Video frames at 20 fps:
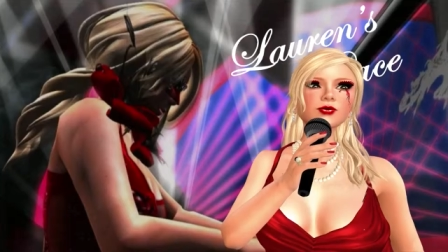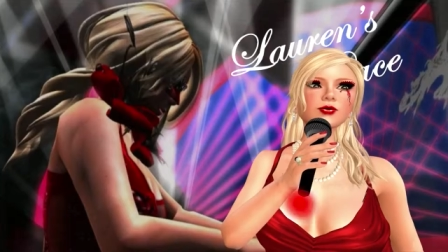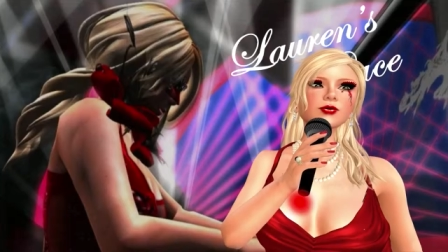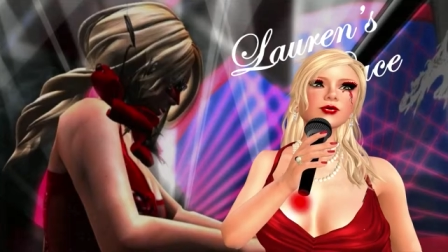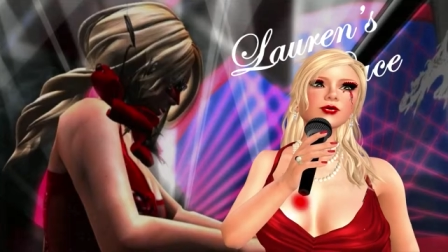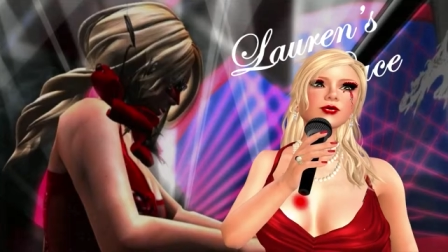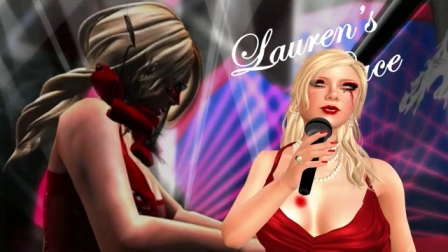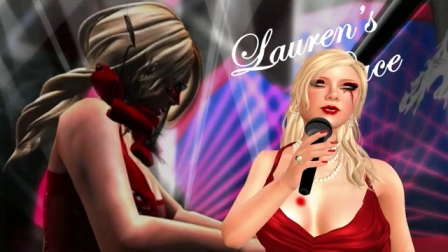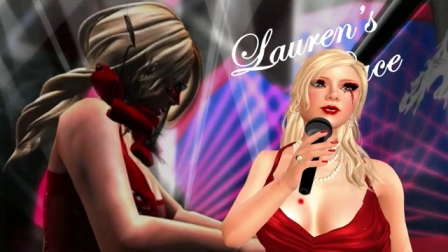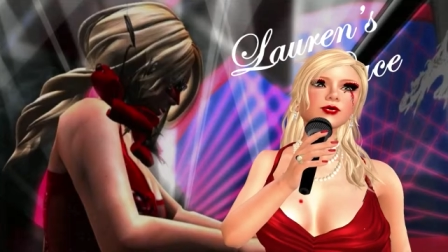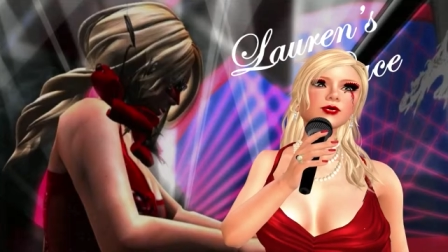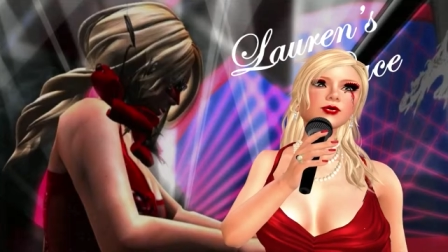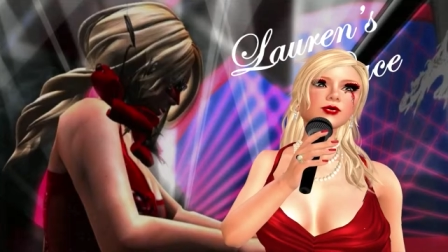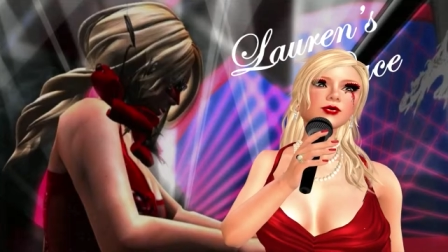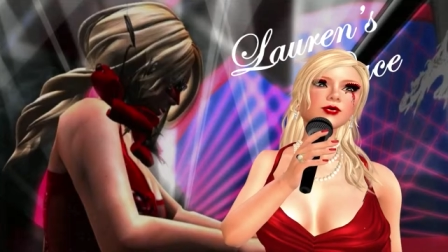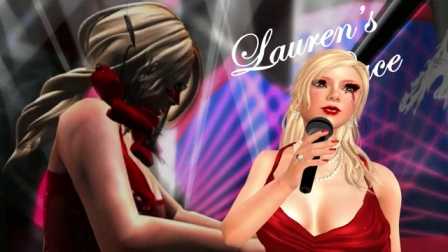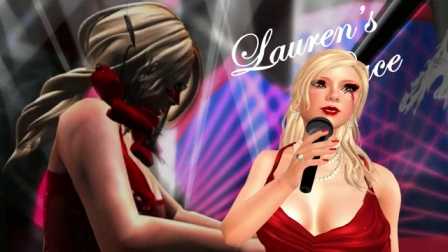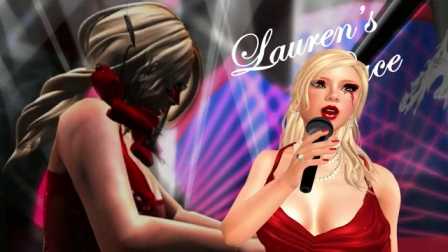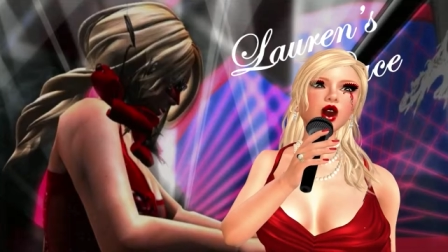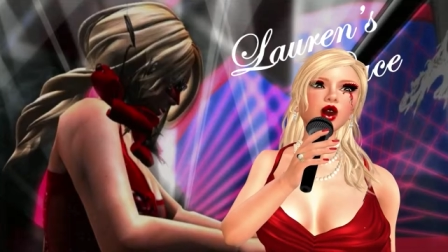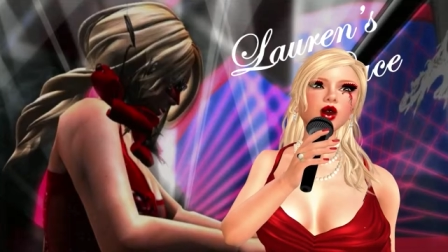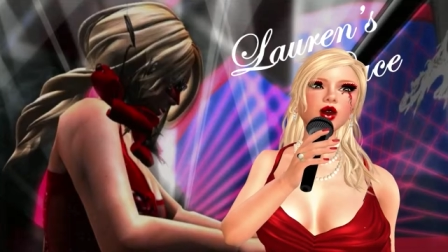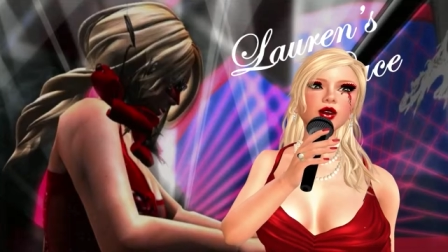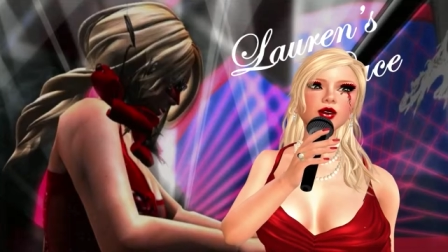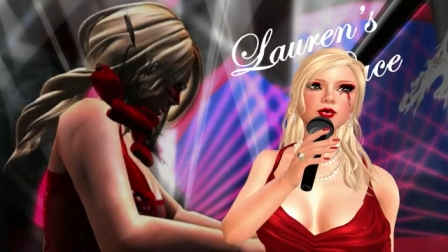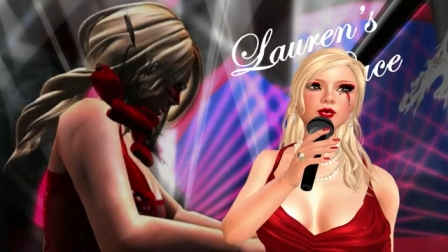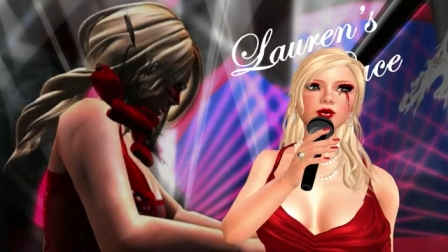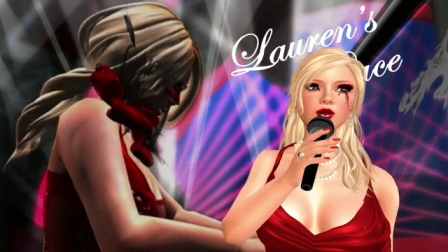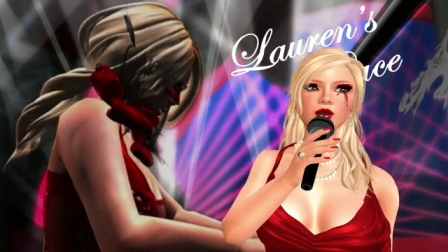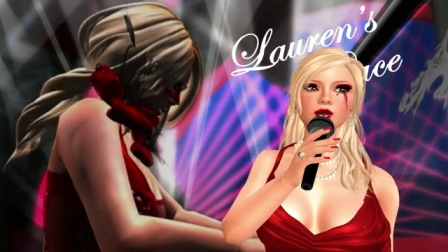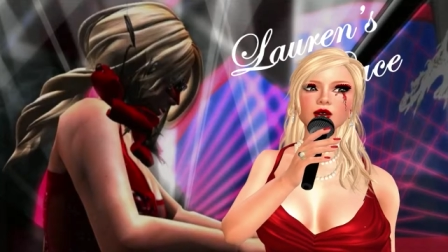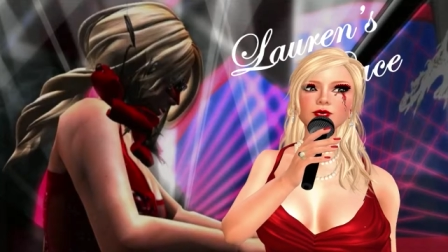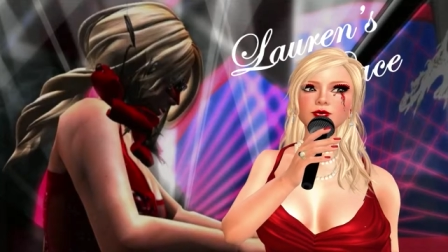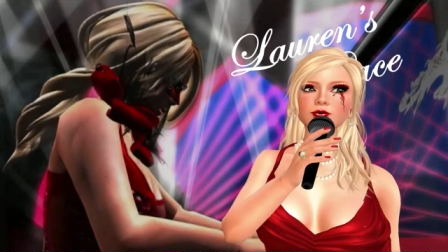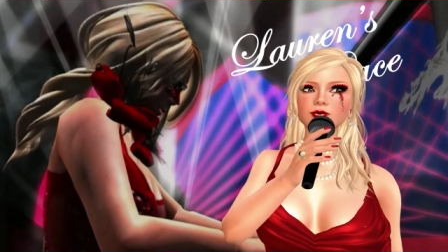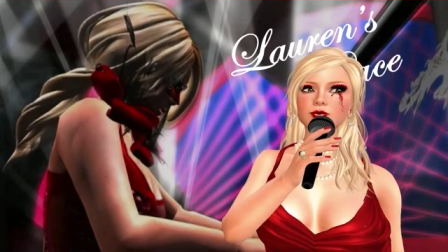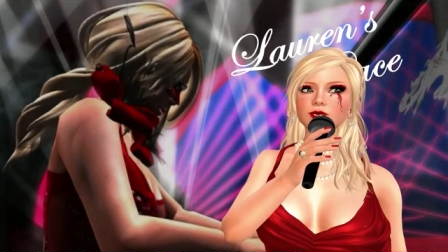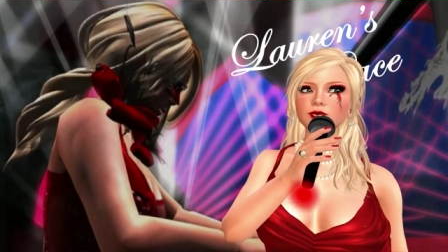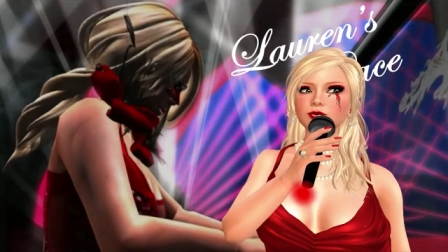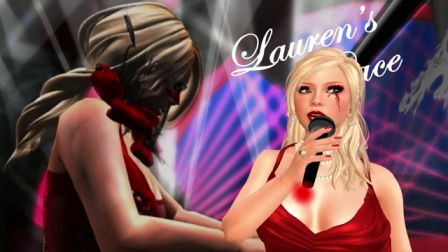they try to remember their uh,
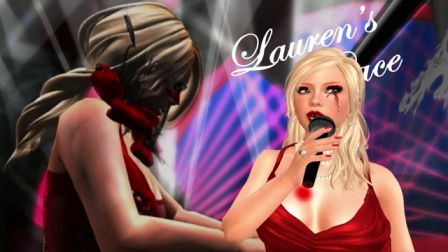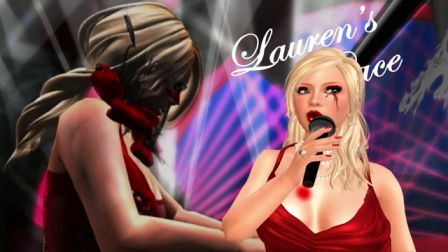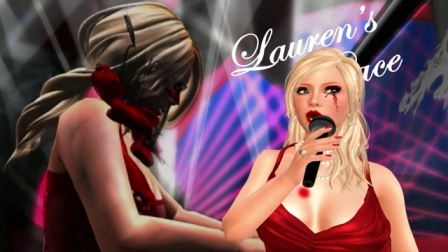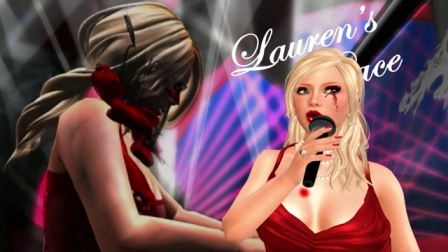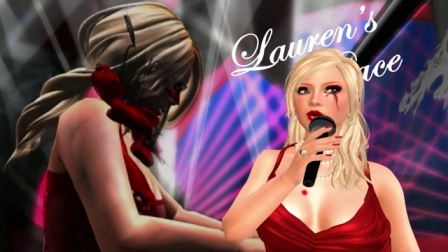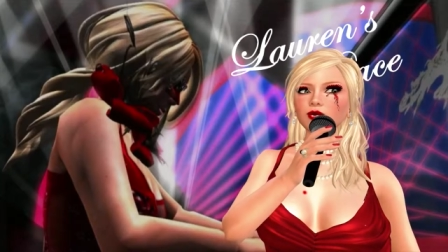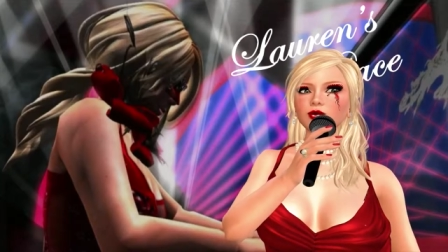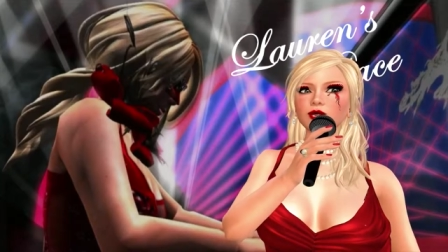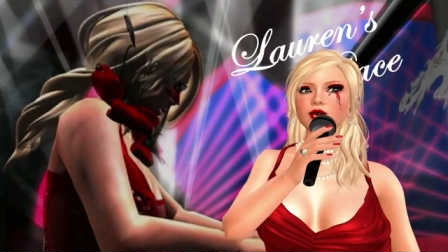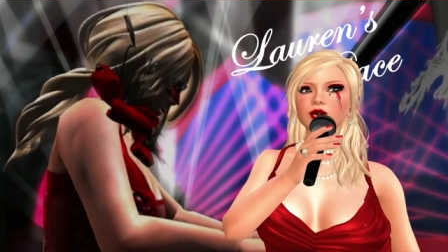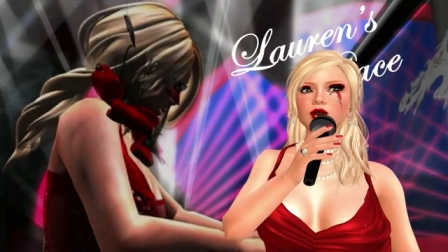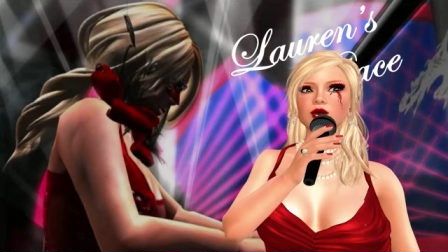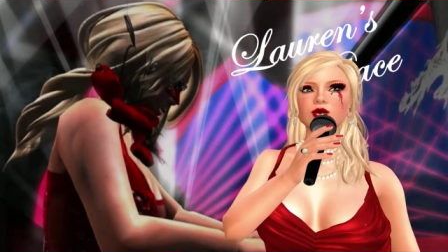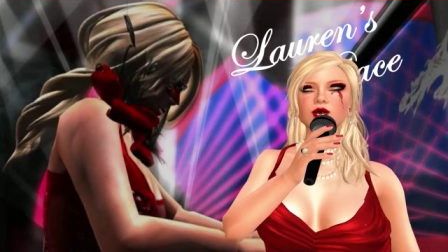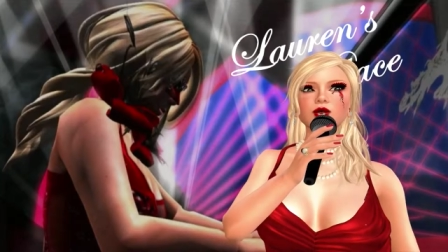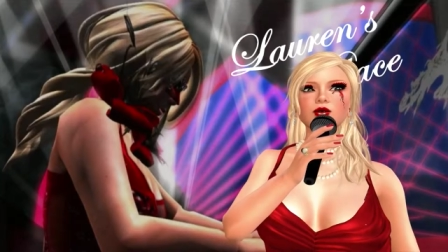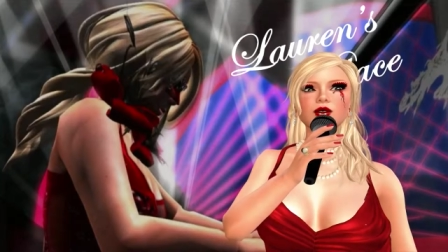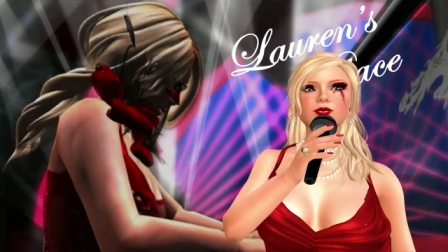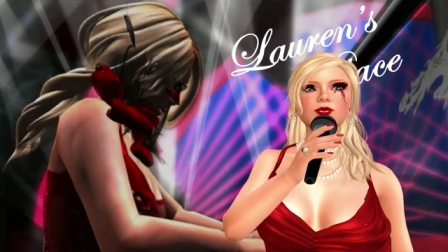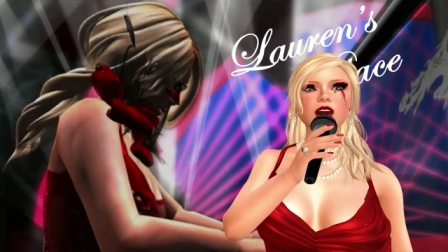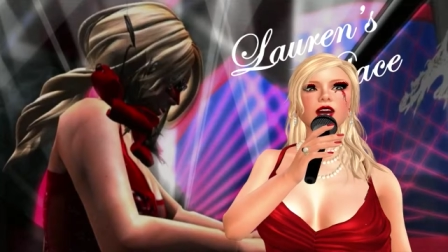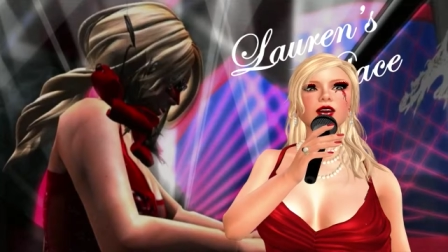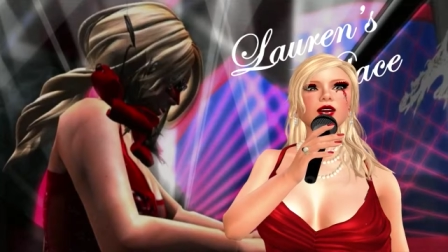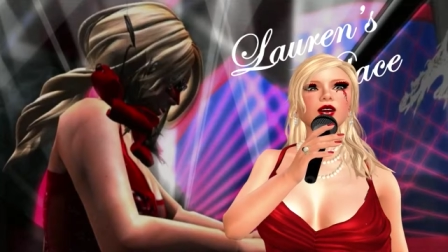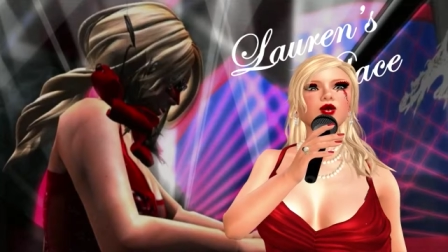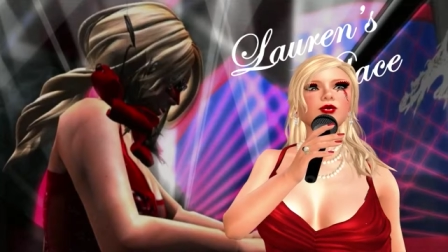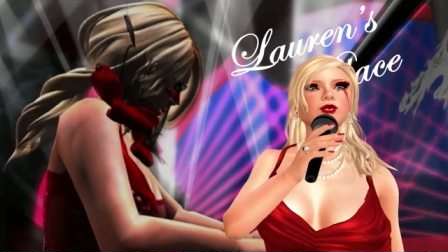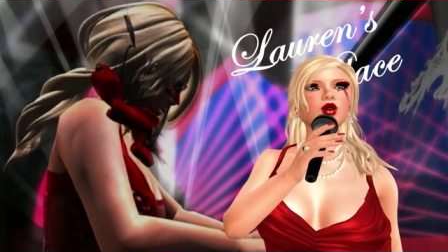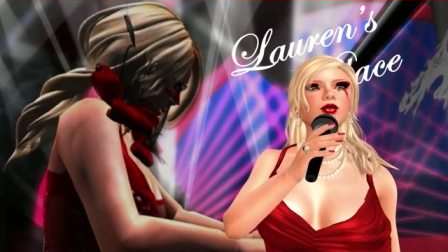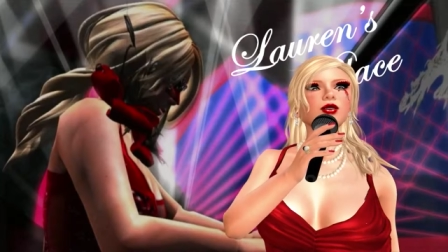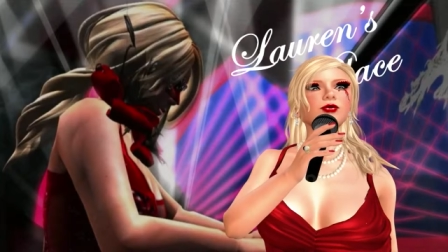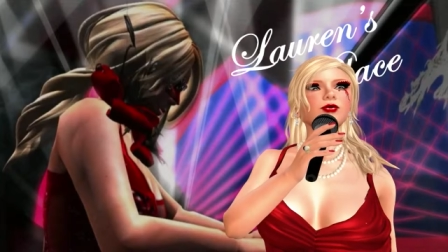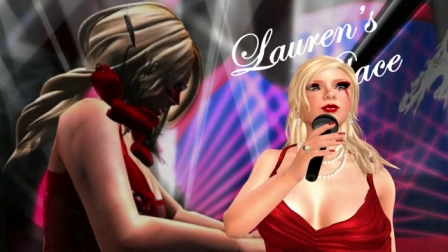own name. Ah. Uh,